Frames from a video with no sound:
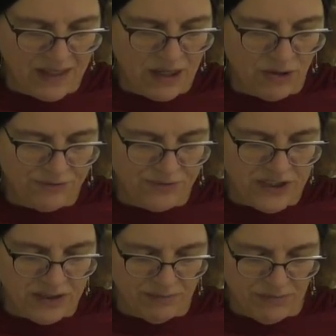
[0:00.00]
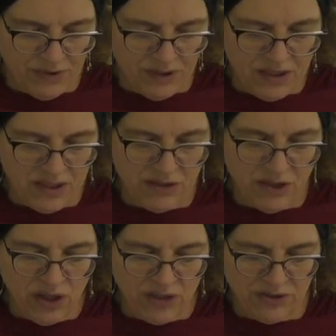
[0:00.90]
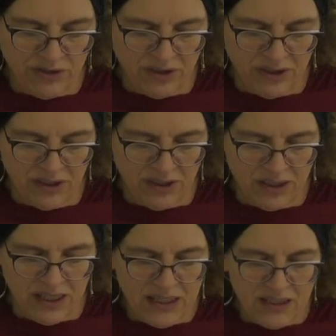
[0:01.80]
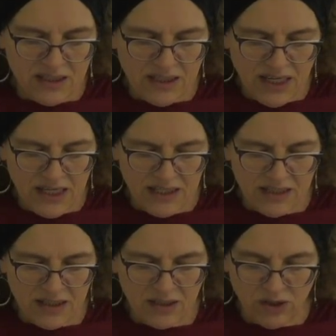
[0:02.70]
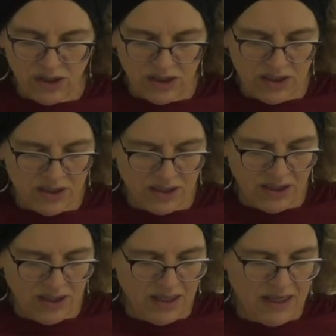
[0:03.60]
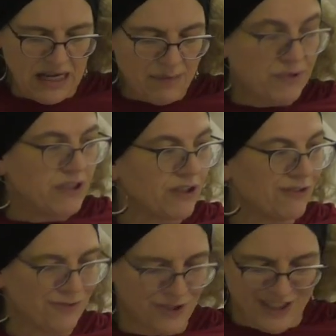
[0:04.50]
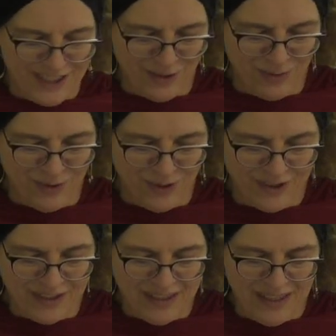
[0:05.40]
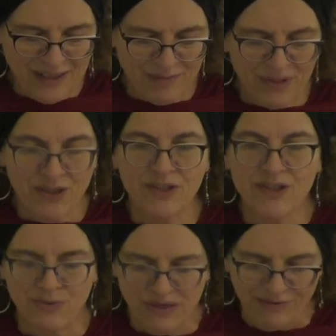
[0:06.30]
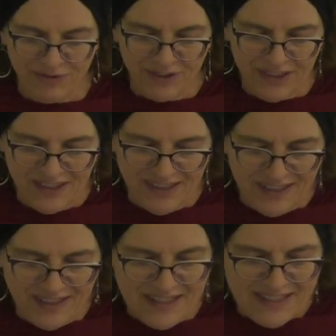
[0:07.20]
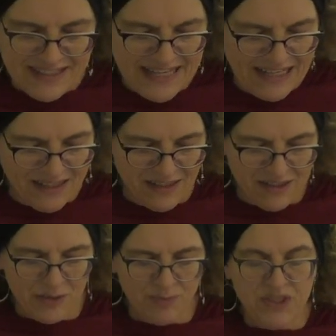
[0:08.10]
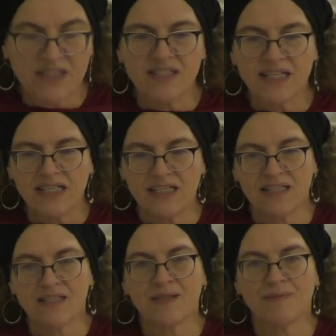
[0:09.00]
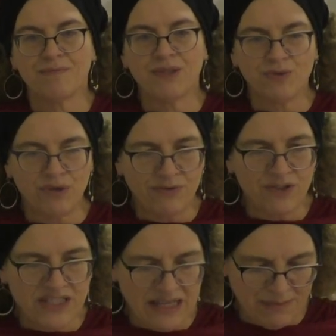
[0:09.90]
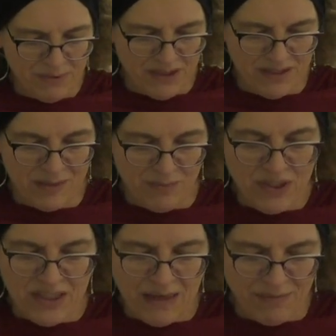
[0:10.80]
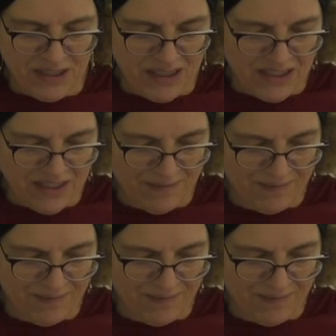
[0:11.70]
Our freedom is our honor. Undisguised and honest, happily confronting the world, because whoever is sad spreads sadness, but whoever is happy spreads happiness.